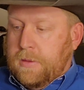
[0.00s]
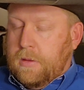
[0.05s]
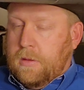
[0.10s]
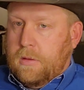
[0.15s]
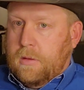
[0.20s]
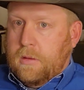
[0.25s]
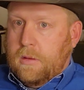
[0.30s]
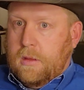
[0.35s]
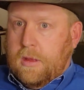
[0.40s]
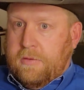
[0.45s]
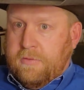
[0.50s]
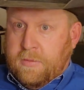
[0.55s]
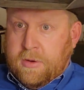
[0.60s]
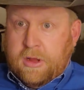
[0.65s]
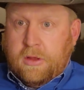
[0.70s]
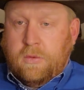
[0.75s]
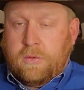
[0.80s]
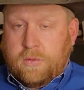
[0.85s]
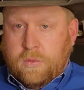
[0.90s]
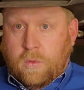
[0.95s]
Everybody
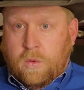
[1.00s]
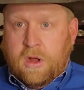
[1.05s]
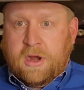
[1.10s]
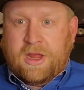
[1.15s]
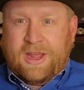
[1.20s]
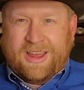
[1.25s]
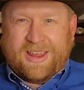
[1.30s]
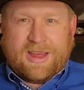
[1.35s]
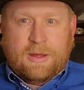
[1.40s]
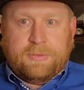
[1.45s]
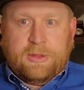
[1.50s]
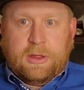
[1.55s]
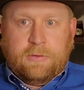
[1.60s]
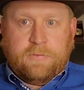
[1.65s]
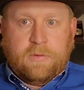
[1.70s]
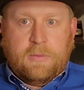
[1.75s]
who's wanting something from